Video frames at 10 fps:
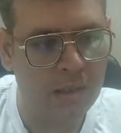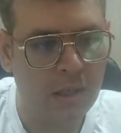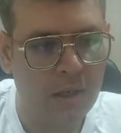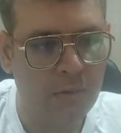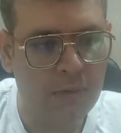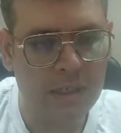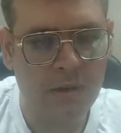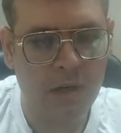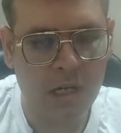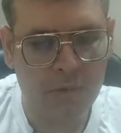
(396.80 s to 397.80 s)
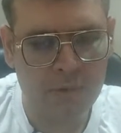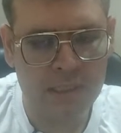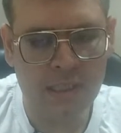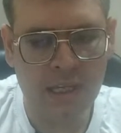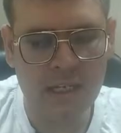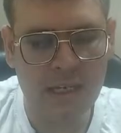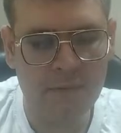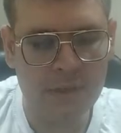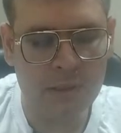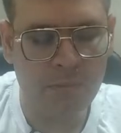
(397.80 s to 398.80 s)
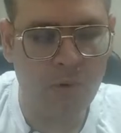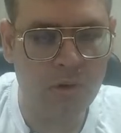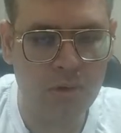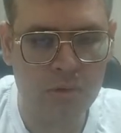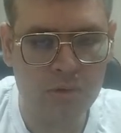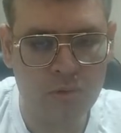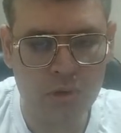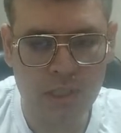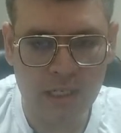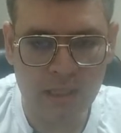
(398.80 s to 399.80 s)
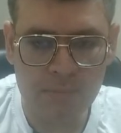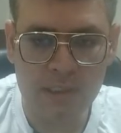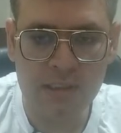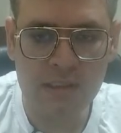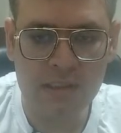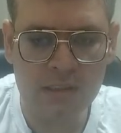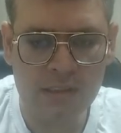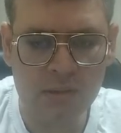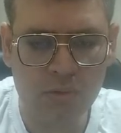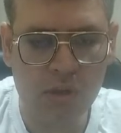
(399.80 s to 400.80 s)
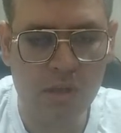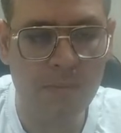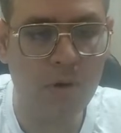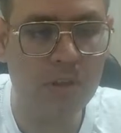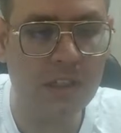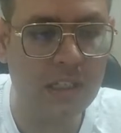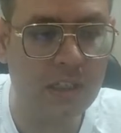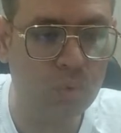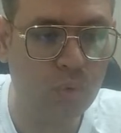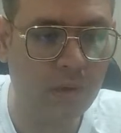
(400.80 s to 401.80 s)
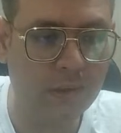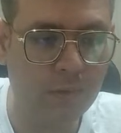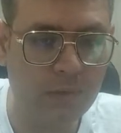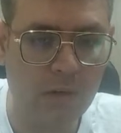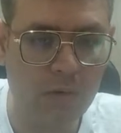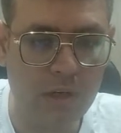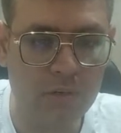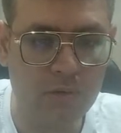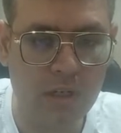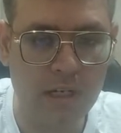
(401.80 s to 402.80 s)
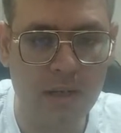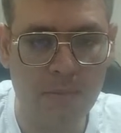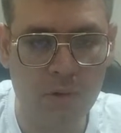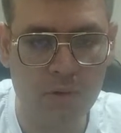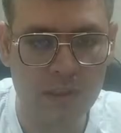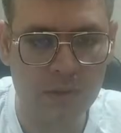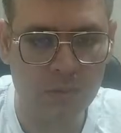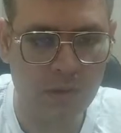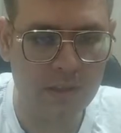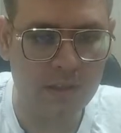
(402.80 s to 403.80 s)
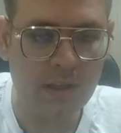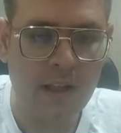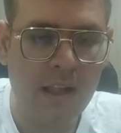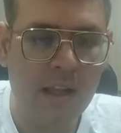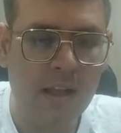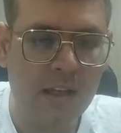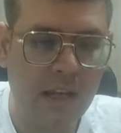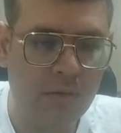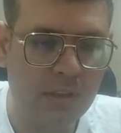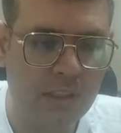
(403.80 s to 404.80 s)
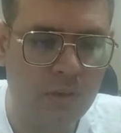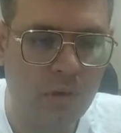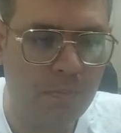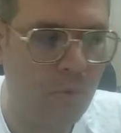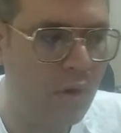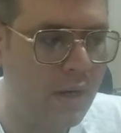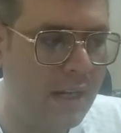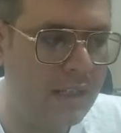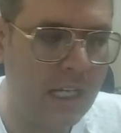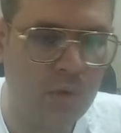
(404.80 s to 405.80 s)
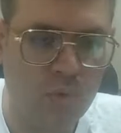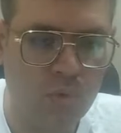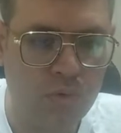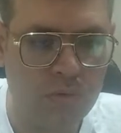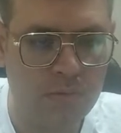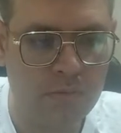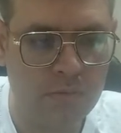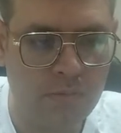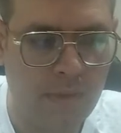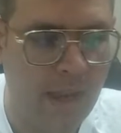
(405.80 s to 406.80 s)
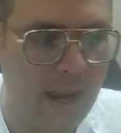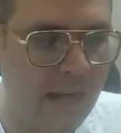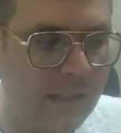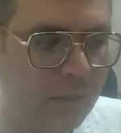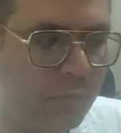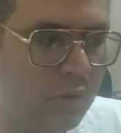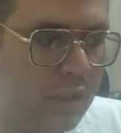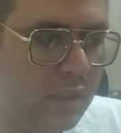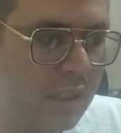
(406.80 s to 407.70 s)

win the game with pawn or draw the game. This is all about key squares. We are going to learn about key squares. Can you see your pawn at d2? At this position,